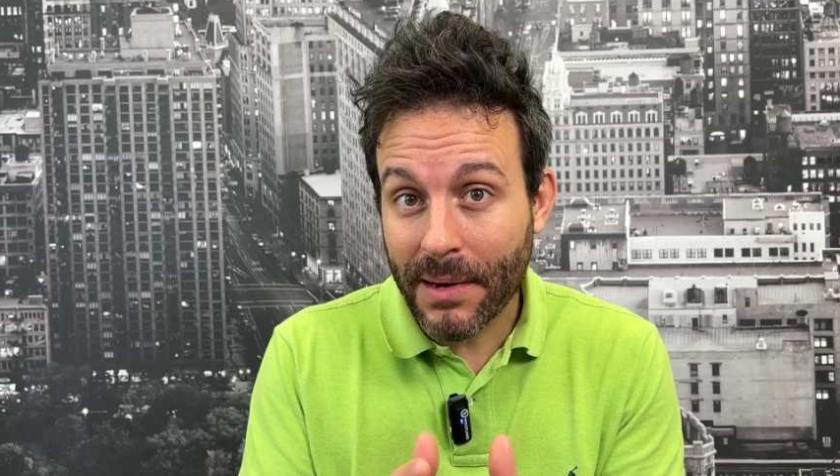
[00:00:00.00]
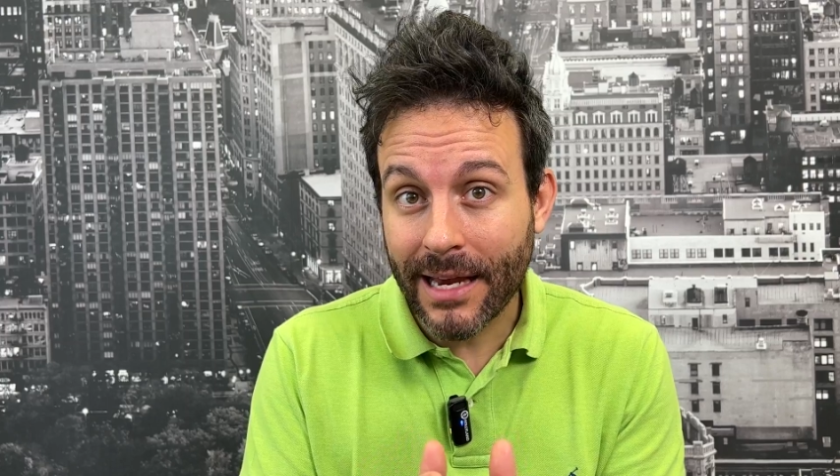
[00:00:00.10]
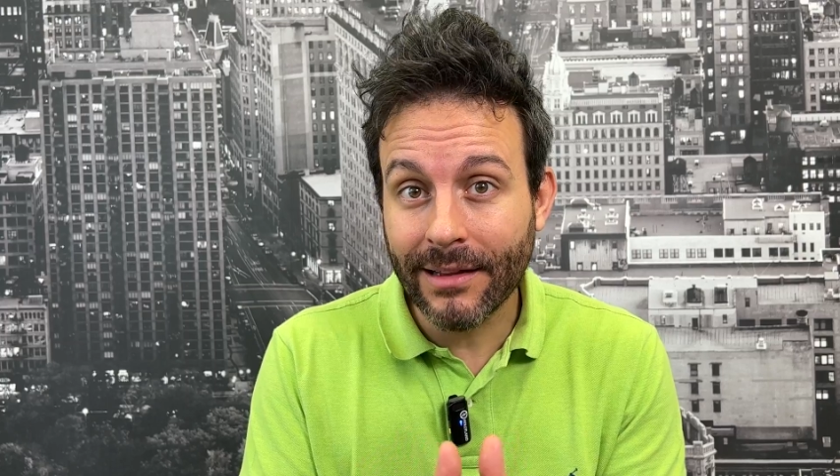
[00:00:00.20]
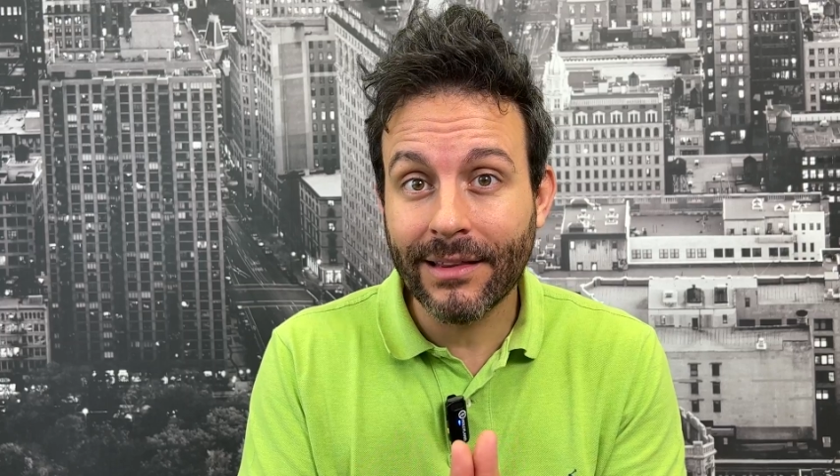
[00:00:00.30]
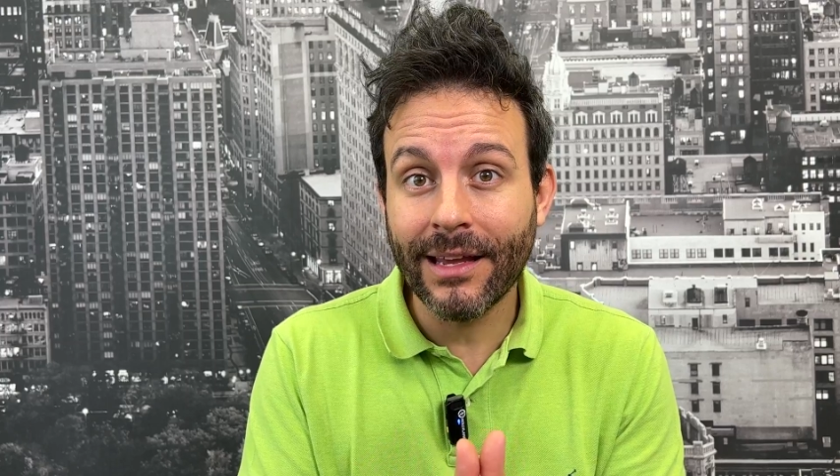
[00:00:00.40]

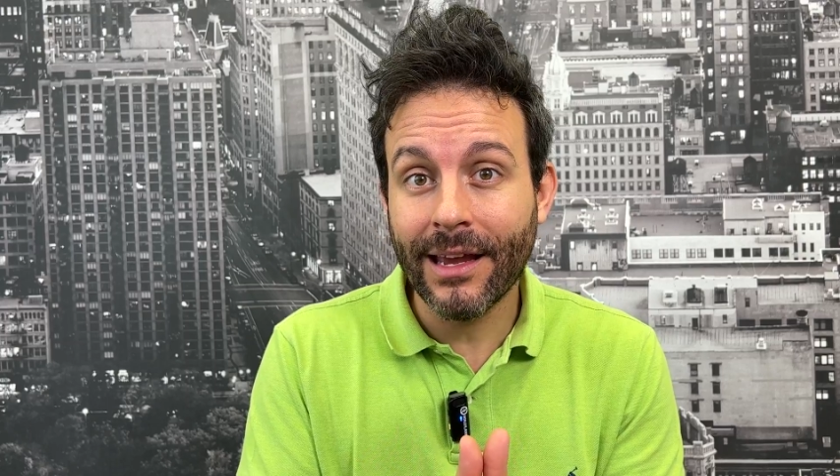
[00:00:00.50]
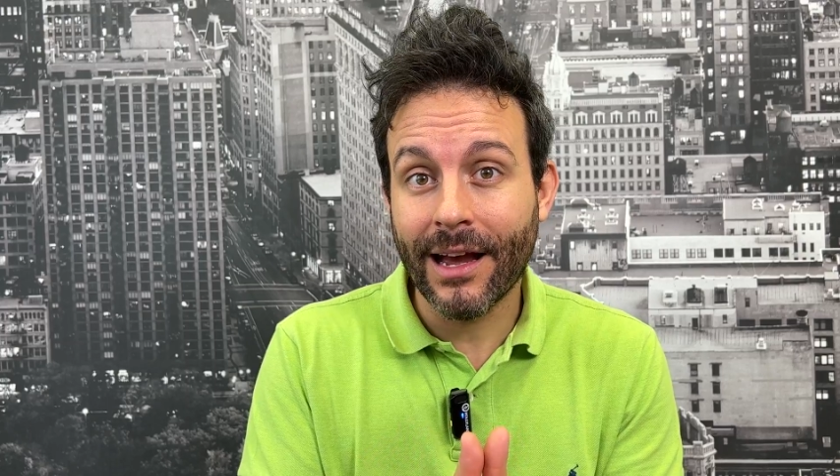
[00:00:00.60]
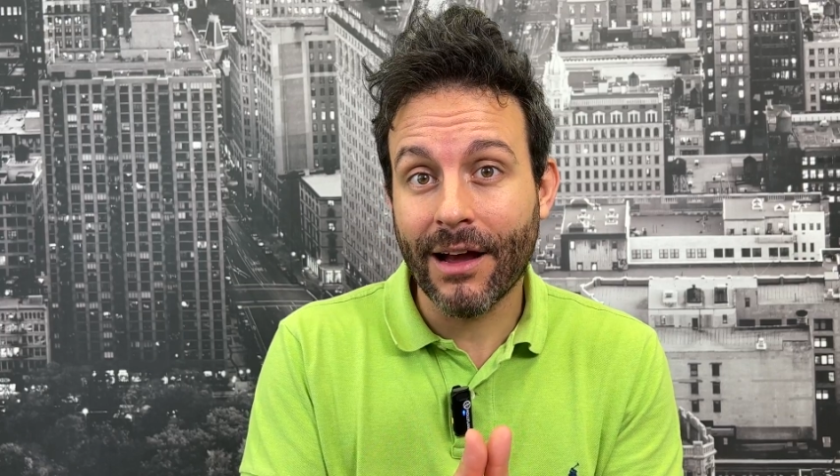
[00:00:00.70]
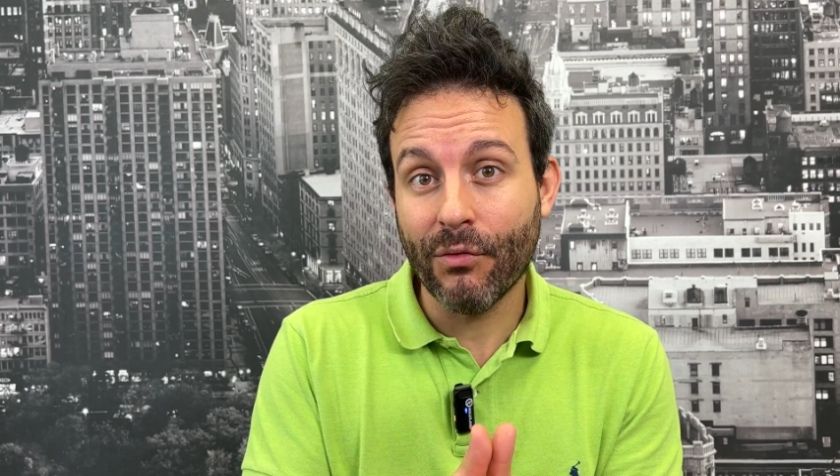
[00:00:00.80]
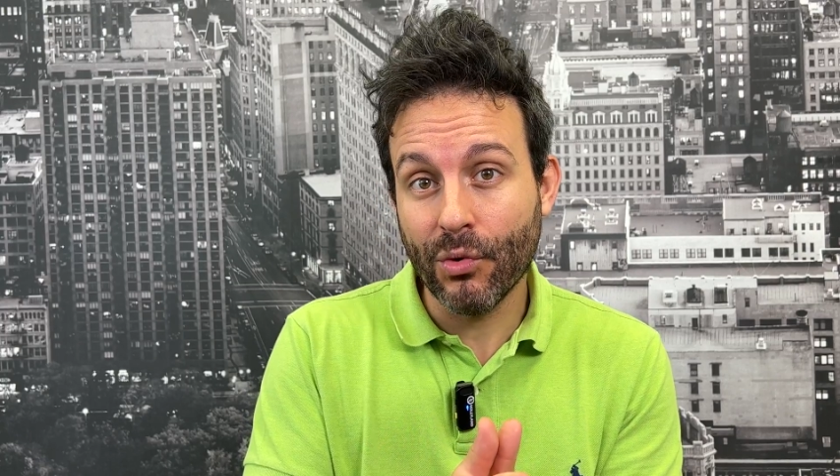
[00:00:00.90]
has had an
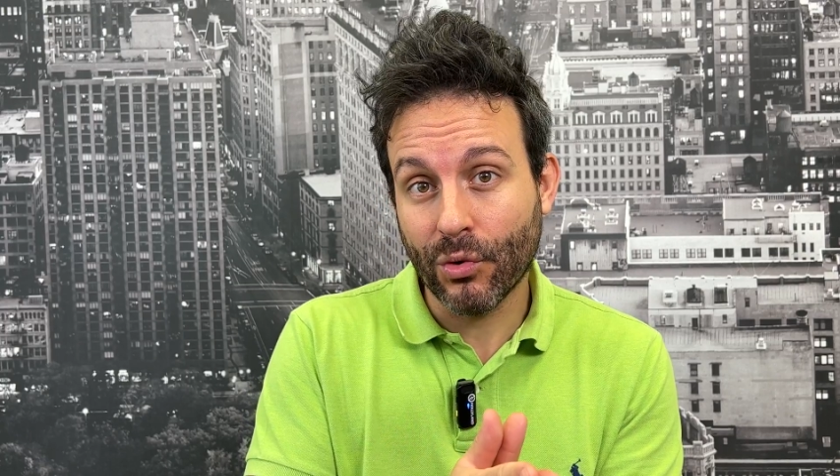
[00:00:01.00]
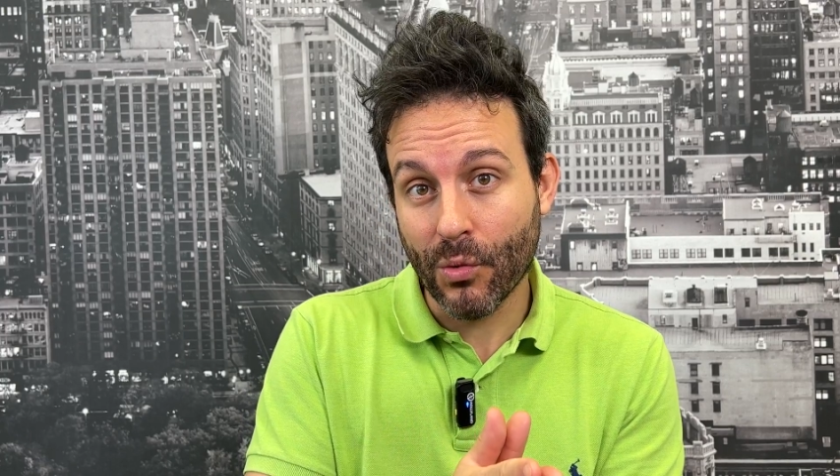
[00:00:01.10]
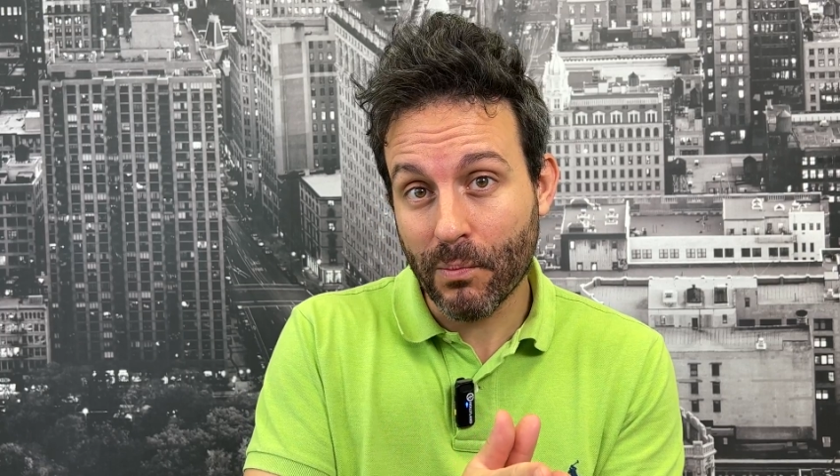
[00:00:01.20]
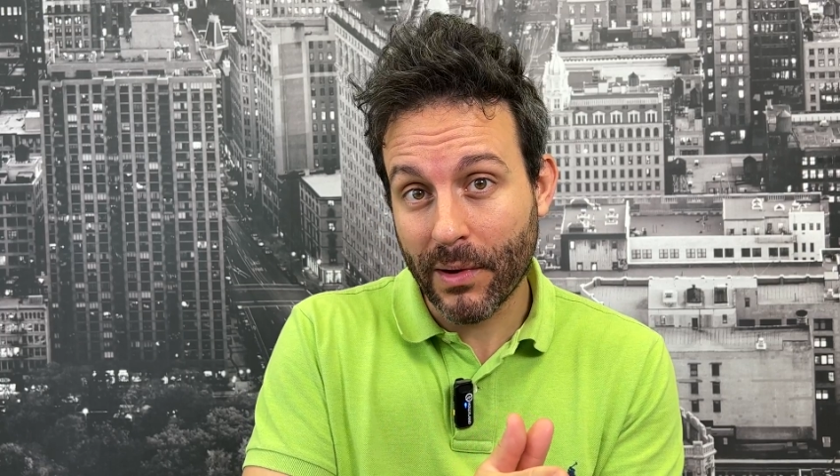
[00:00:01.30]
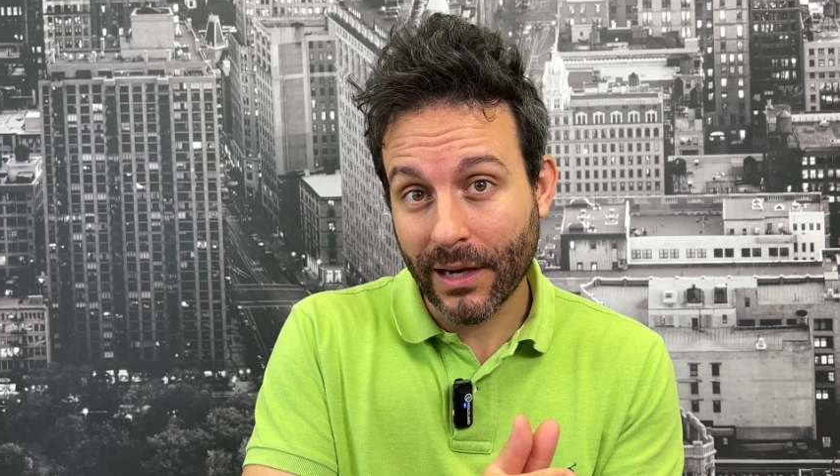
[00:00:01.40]

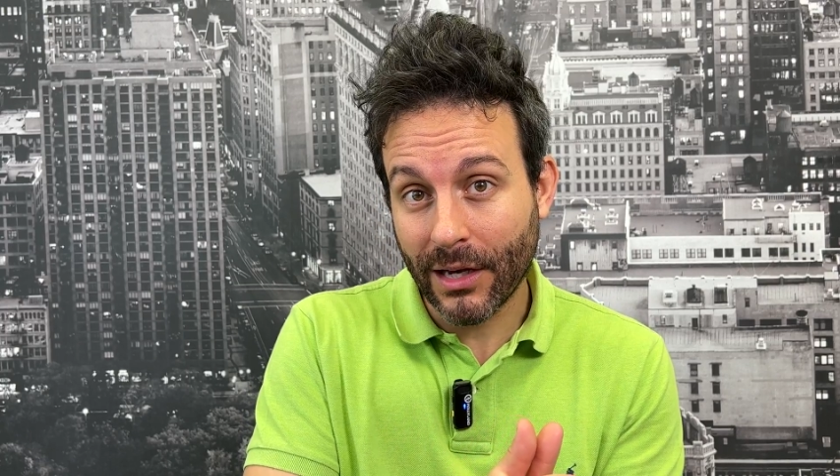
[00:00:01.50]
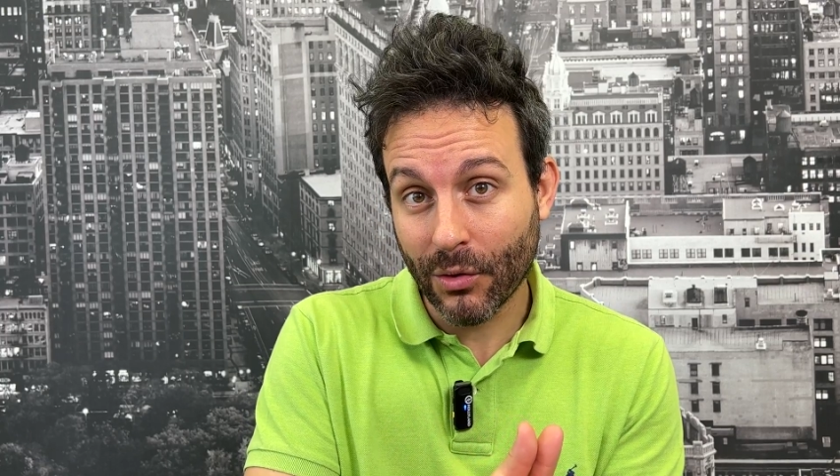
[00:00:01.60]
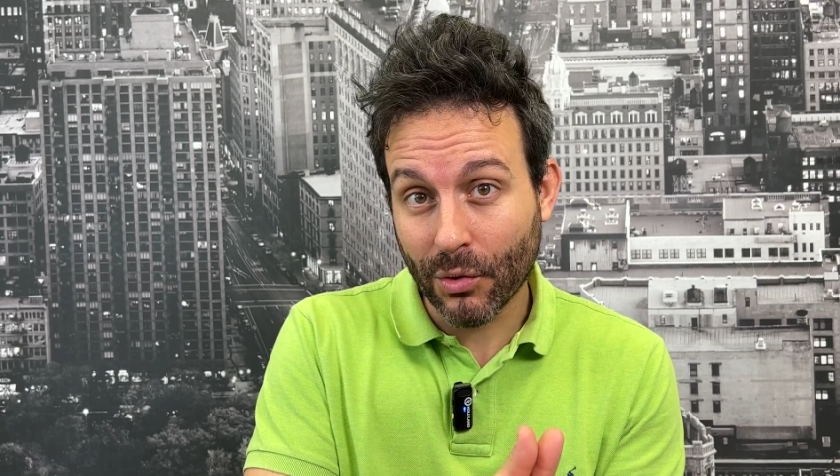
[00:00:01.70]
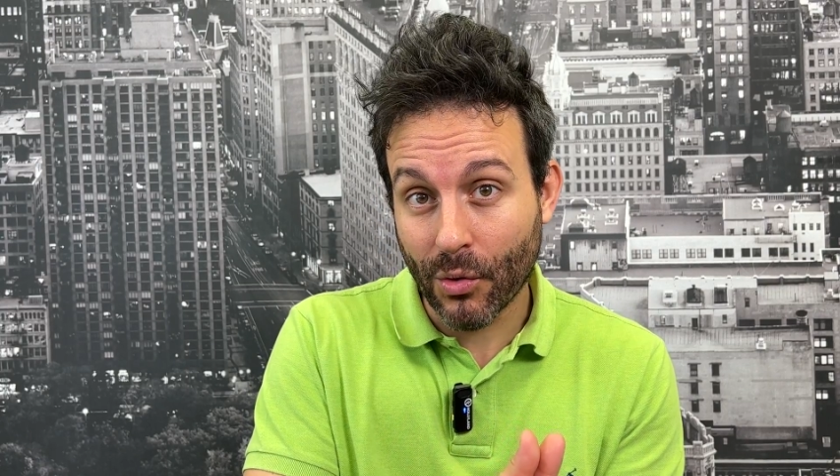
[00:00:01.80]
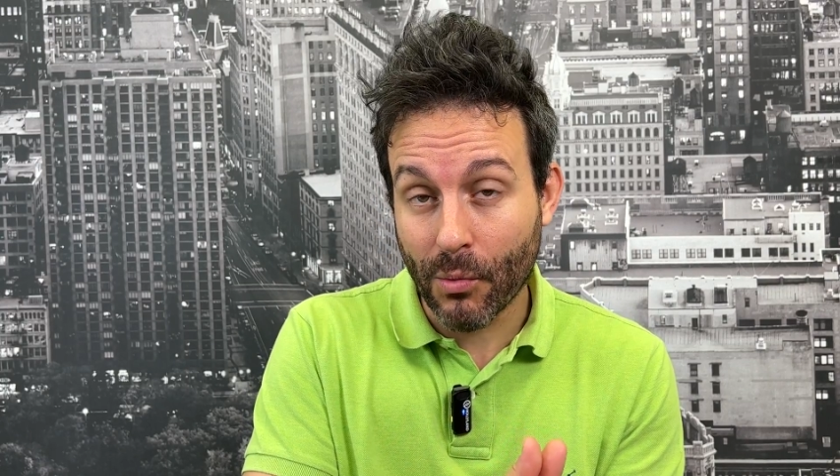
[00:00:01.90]
extremely
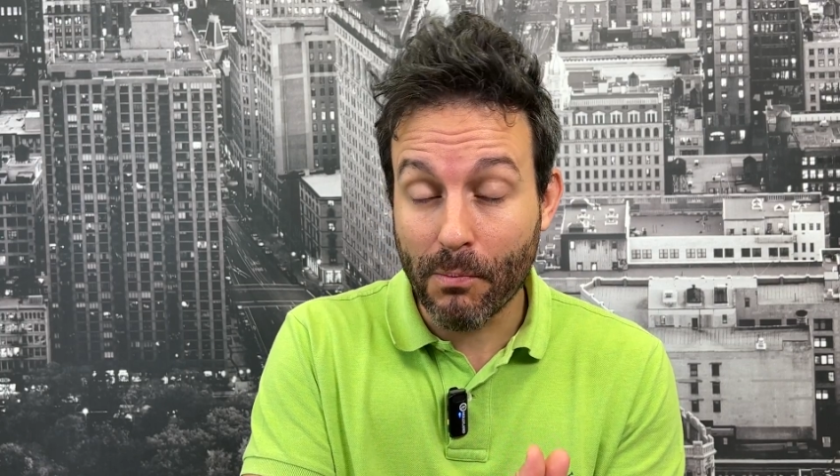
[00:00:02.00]
positive